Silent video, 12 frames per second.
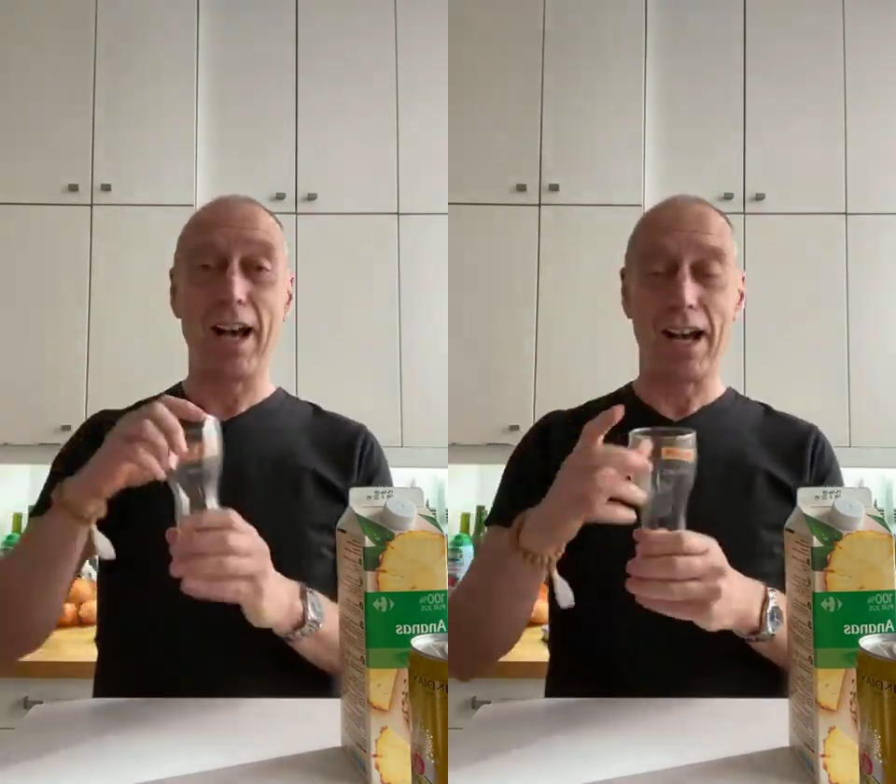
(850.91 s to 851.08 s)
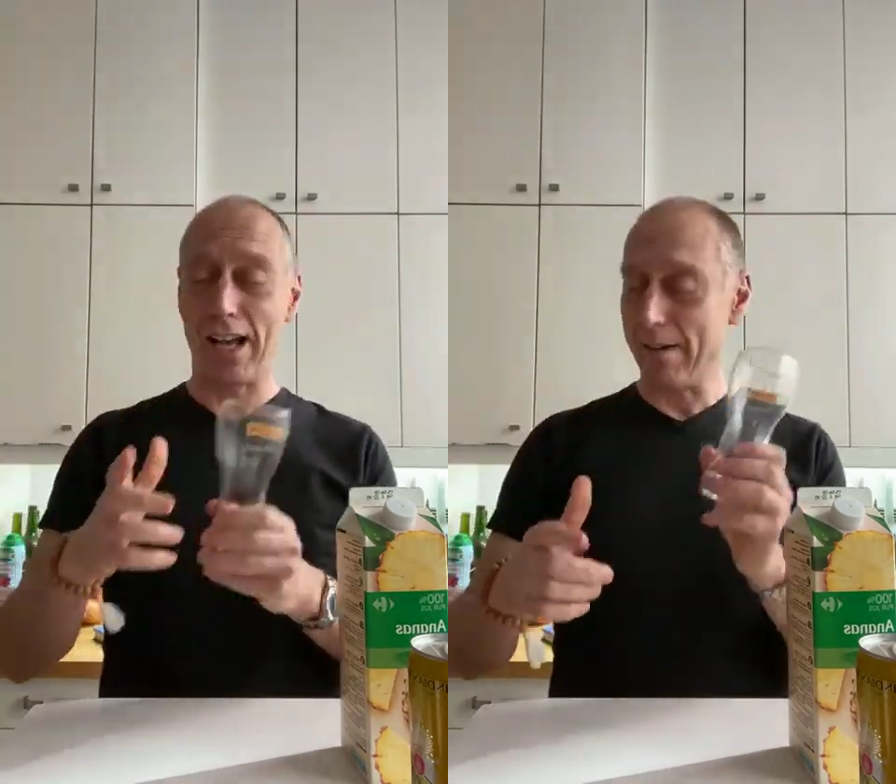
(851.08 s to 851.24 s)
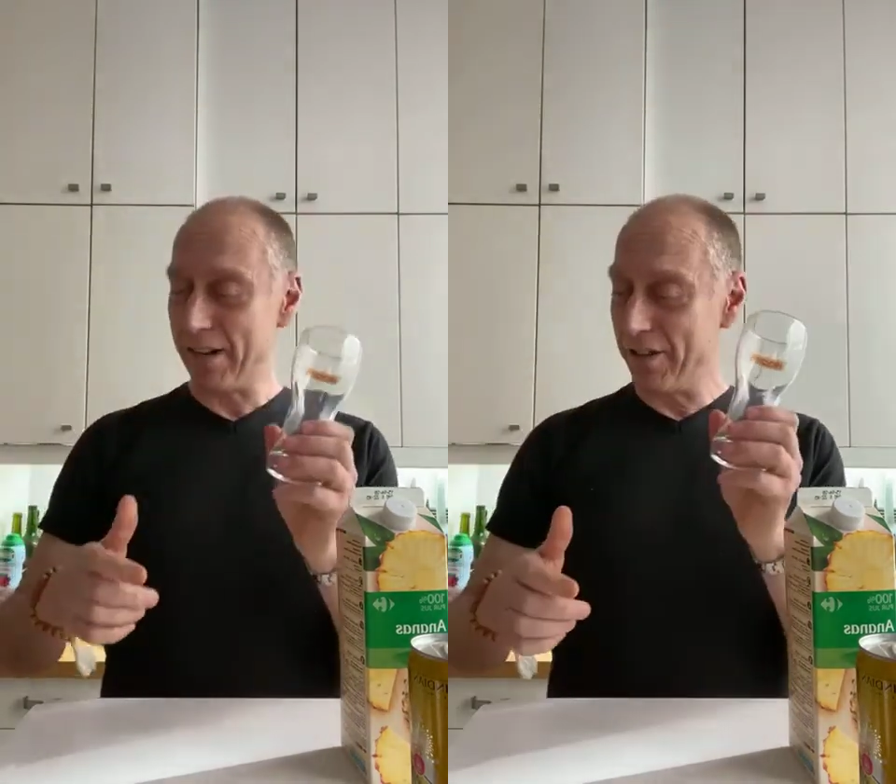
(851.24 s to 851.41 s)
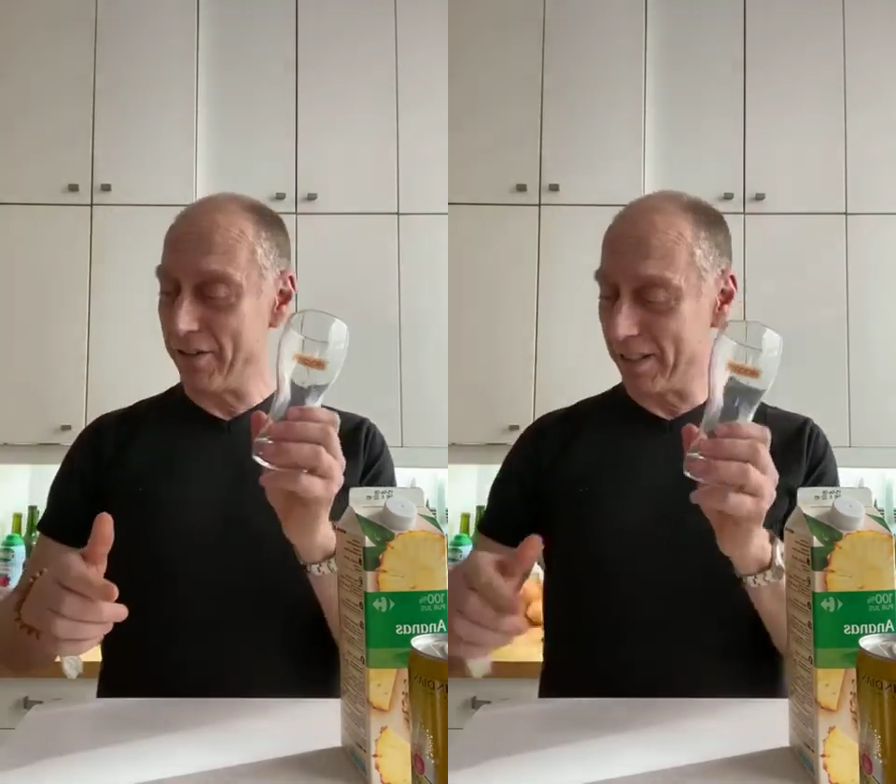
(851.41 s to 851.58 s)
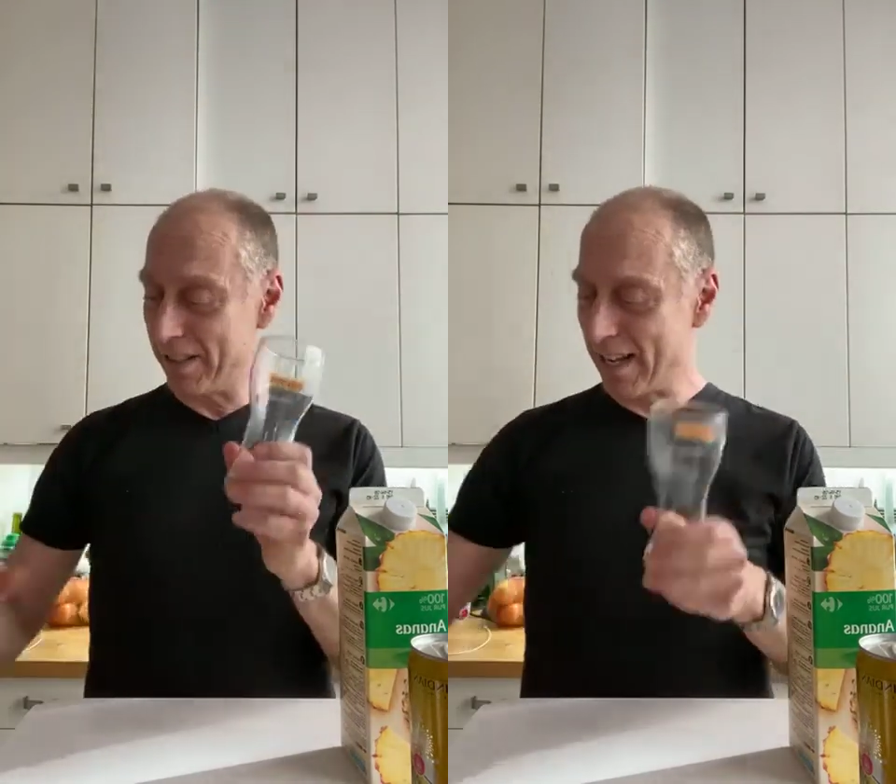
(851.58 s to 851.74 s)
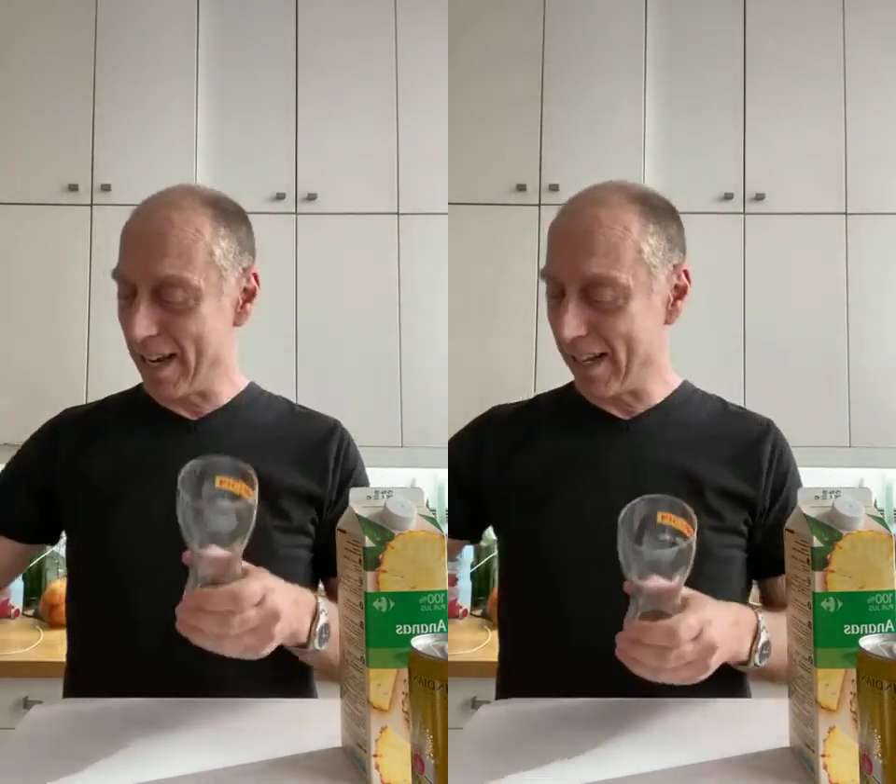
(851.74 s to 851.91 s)
I'm going to use
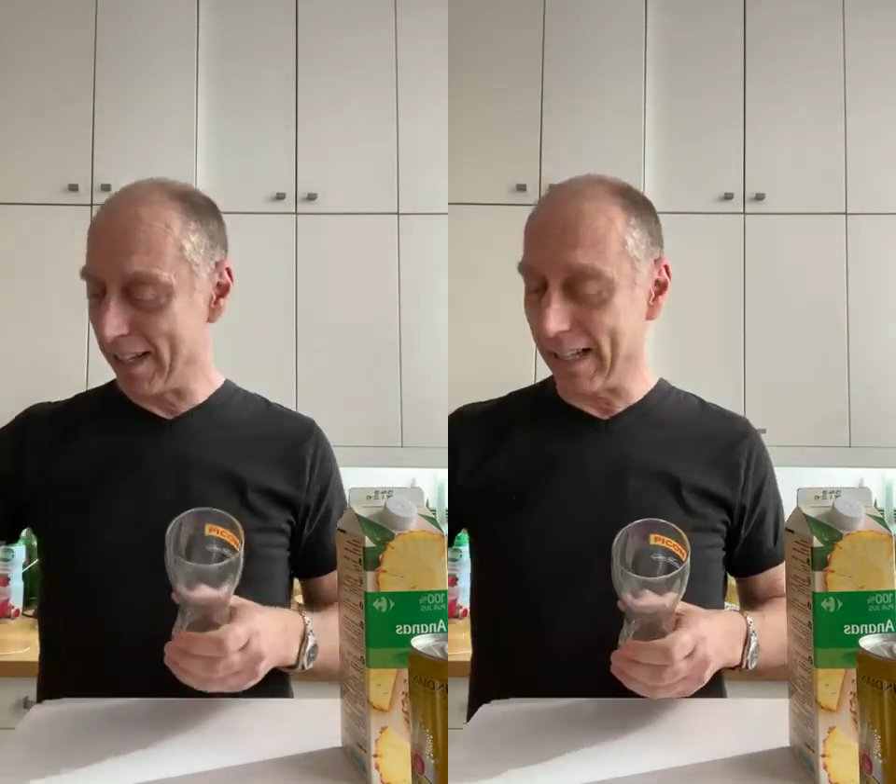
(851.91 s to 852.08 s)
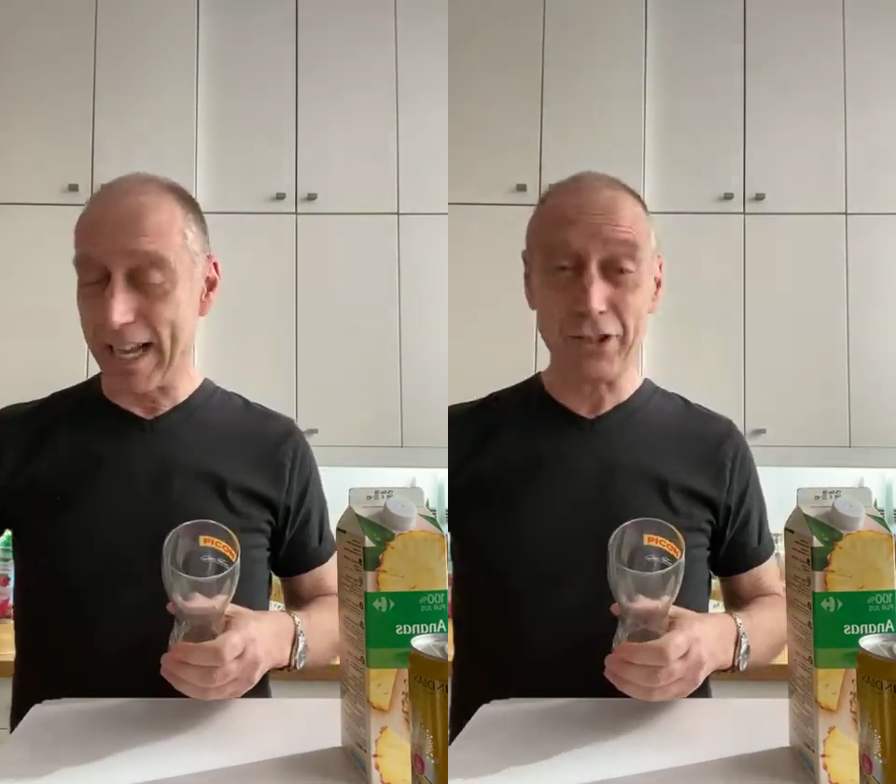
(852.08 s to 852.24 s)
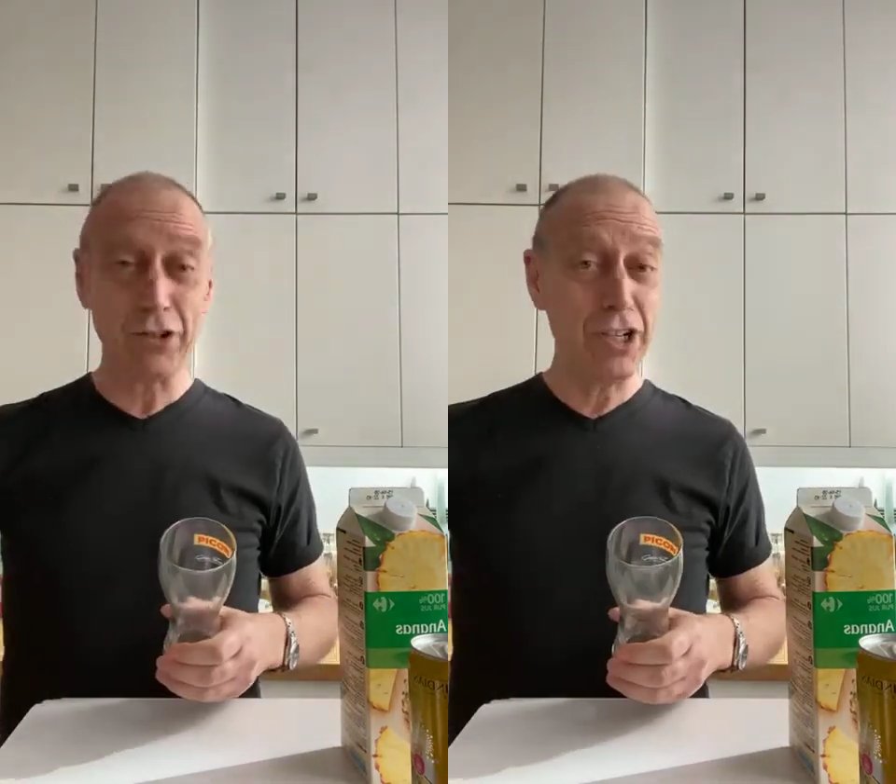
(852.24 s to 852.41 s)
this kind of glass,